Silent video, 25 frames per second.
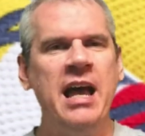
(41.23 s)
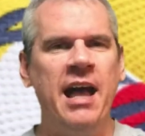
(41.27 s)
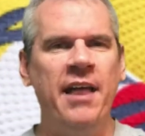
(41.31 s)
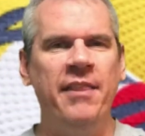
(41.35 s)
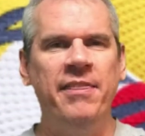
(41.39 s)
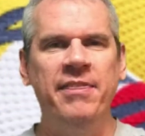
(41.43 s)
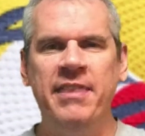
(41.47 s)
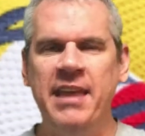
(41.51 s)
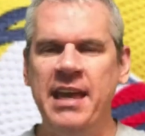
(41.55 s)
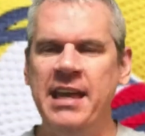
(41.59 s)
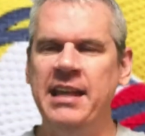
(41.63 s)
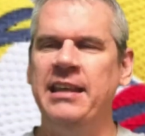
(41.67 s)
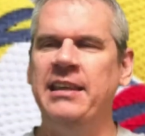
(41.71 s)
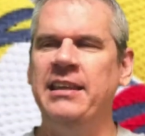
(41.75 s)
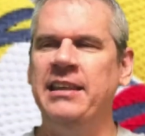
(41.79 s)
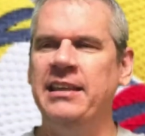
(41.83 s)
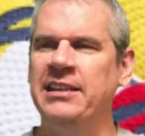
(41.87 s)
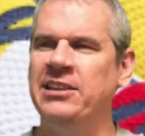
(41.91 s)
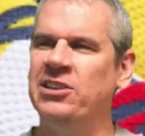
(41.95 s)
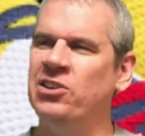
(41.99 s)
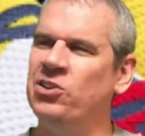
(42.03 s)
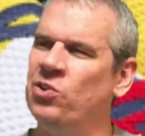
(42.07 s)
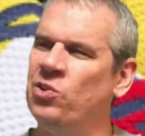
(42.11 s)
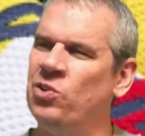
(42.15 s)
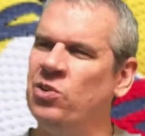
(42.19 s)
And then
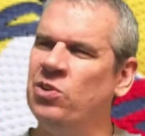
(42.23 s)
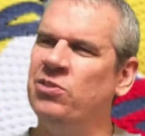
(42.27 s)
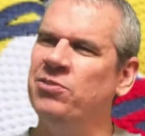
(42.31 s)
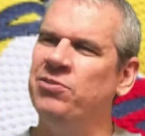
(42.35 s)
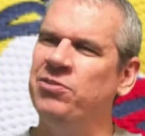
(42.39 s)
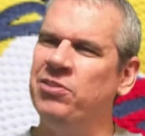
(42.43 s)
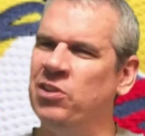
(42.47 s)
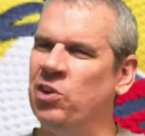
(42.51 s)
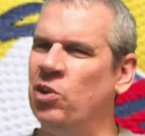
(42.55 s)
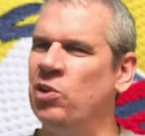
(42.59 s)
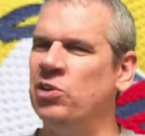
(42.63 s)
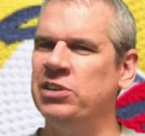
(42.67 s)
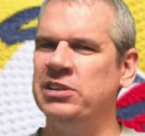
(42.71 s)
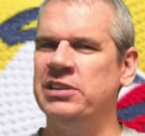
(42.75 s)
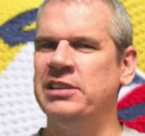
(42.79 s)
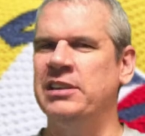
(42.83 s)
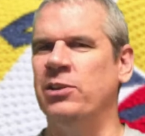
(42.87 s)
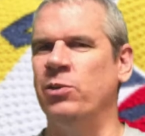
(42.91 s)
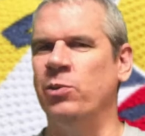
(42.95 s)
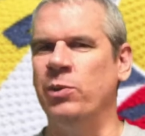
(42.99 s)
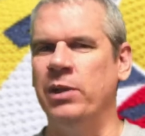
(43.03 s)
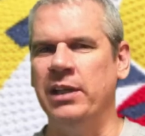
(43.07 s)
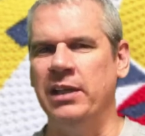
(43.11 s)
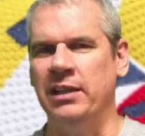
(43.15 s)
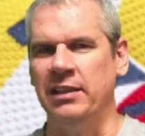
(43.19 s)
they sort of lost
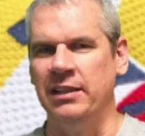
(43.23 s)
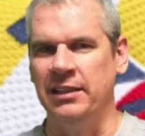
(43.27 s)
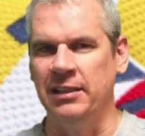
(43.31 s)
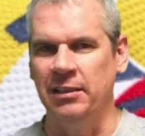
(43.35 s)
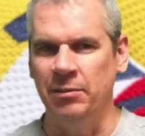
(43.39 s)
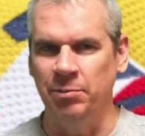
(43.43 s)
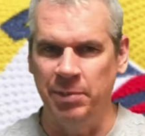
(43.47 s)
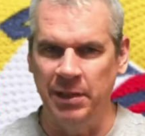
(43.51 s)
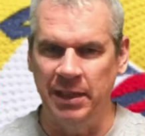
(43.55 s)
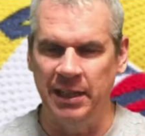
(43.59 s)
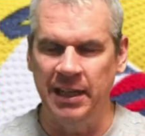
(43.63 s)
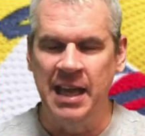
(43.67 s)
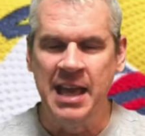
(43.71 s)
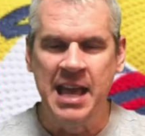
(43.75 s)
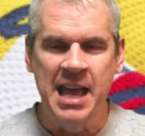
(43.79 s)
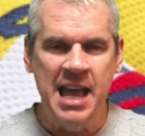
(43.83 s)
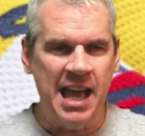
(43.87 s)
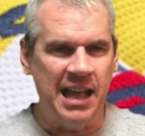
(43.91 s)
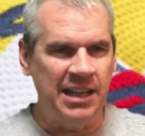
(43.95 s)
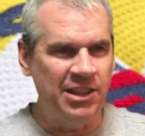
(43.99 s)
their way a little bit.